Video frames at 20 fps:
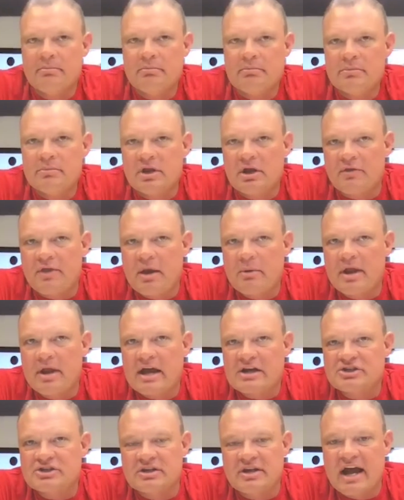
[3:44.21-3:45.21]
They would
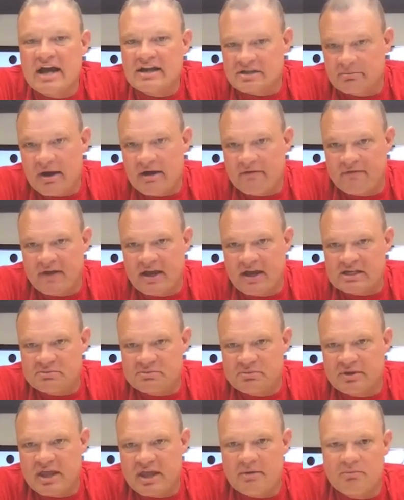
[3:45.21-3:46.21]
actually, not to my face,
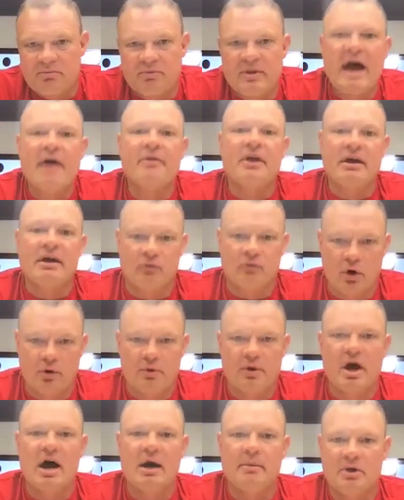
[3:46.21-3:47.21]
but now that I've grown
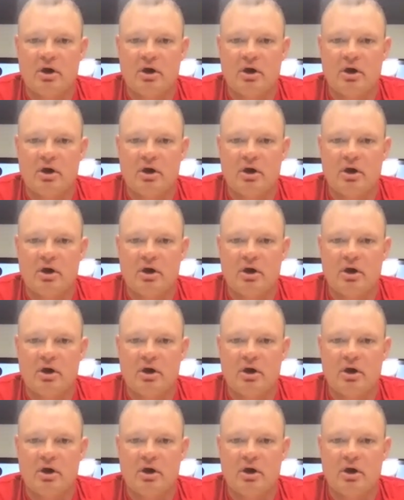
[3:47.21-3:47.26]
up,